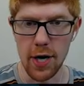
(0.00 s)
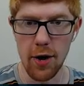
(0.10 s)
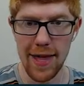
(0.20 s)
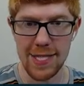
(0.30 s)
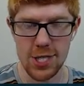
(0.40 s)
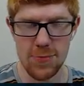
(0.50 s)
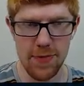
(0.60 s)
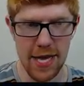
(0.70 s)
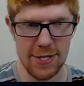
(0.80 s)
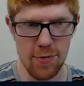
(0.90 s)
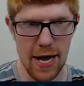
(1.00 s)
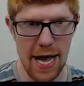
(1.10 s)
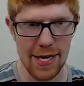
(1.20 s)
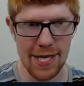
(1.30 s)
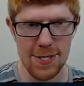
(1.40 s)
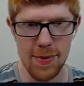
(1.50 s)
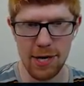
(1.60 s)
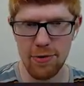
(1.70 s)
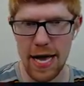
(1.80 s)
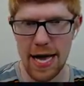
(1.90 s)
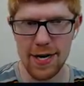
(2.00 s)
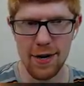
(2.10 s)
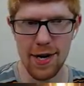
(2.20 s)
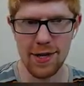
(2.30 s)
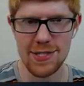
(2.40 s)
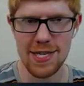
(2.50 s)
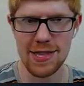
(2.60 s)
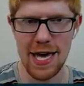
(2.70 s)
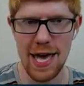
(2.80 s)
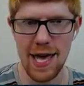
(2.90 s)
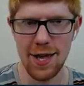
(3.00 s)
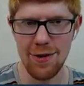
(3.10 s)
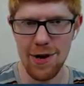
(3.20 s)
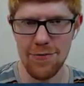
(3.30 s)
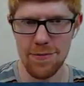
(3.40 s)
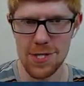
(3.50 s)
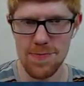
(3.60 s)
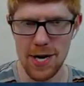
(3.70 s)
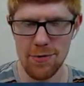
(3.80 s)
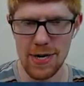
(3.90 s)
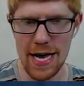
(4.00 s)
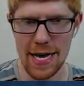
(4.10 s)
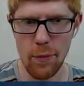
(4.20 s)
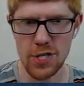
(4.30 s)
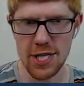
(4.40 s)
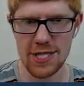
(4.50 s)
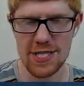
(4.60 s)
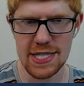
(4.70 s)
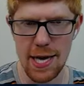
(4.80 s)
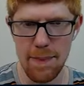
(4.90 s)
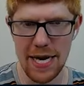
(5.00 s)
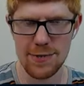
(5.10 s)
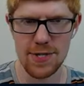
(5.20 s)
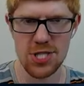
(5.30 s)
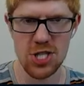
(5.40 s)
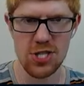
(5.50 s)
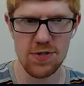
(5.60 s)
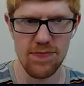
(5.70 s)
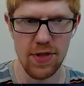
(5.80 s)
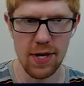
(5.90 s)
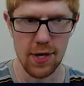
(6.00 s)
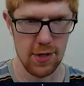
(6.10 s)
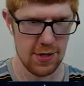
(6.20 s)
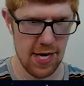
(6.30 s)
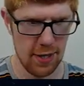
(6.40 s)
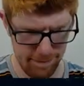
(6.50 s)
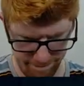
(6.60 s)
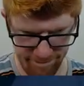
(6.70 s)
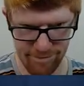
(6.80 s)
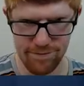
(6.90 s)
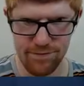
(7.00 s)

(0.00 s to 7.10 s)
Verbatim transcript: Oh, that's a that's a rock. That's a big rock. All right, let's get the hell away from this big rock. I wish I could see past my sail. Hmm.